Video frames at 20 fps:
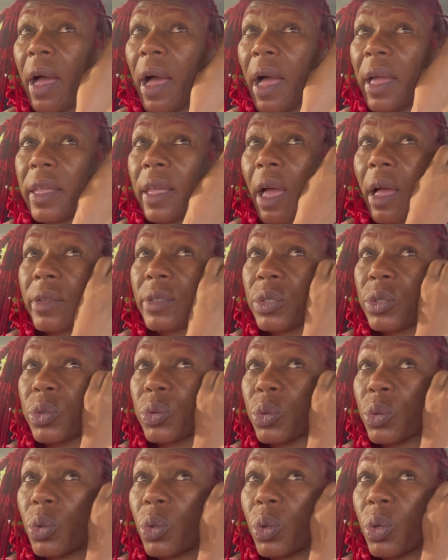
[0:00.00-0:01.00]
how y'all
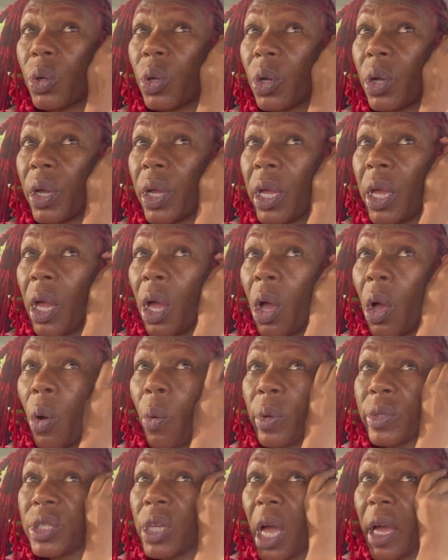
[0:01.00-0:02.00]
doing?
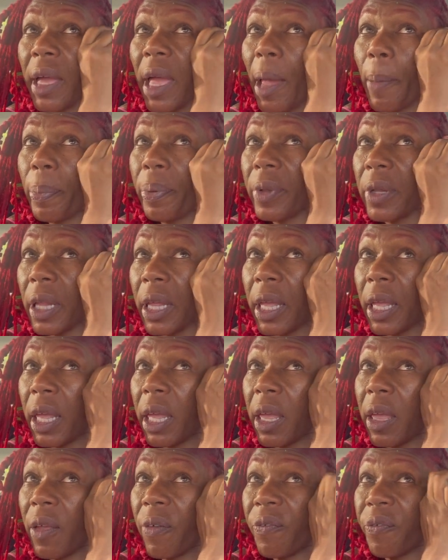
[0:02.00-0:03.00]
What y'all got
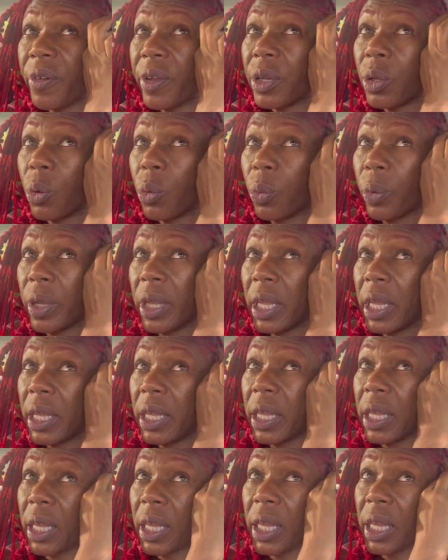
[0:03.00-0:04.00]
planned for the
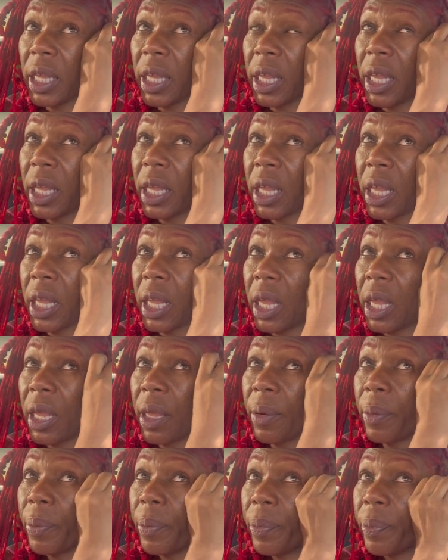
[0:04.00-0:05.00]

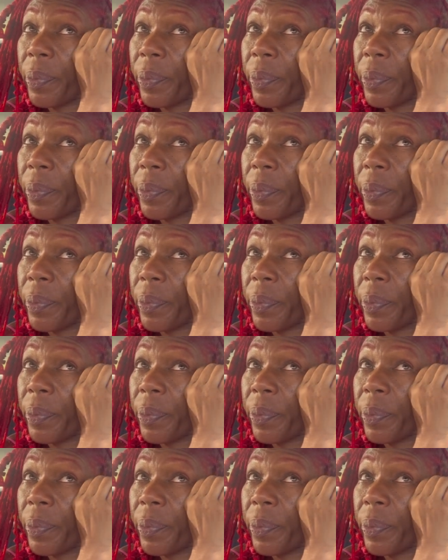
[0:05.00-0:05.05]
weekend?